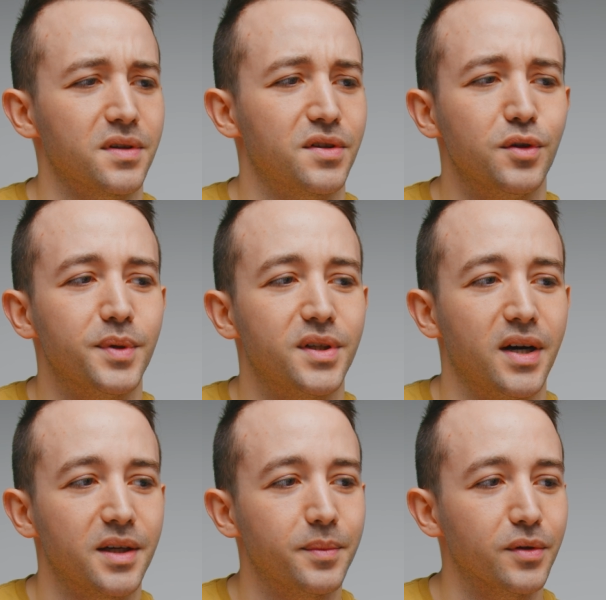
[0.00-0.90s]
super
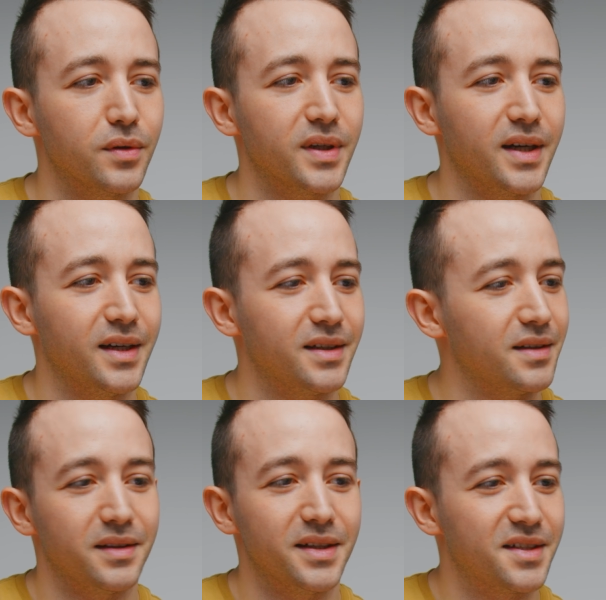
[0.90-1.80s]
tidy build, and
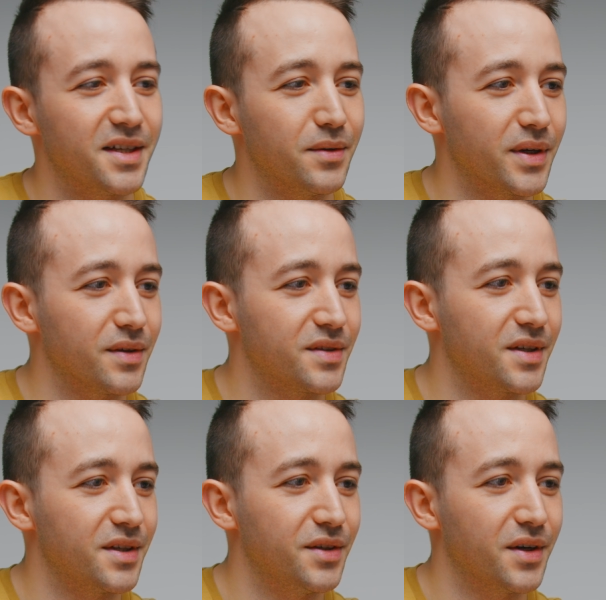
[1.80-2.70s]
let's see what
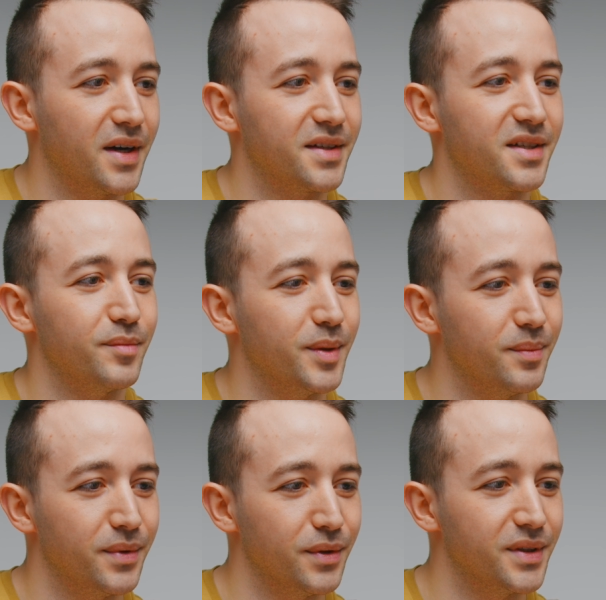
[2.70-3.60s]
else you guys have been
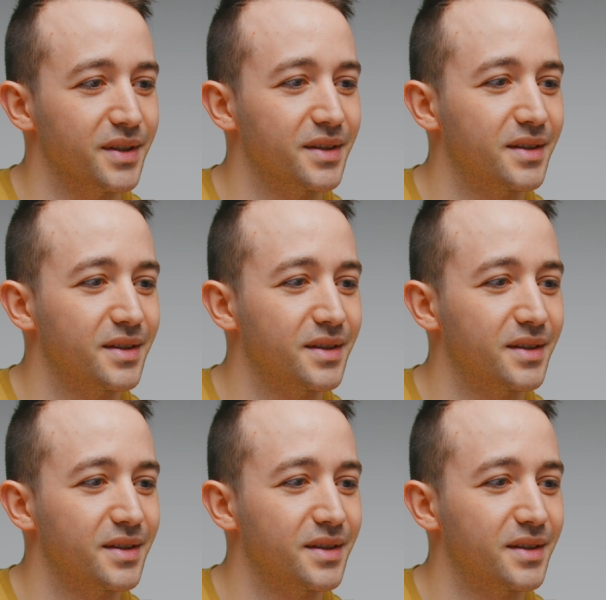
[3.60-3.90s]
building.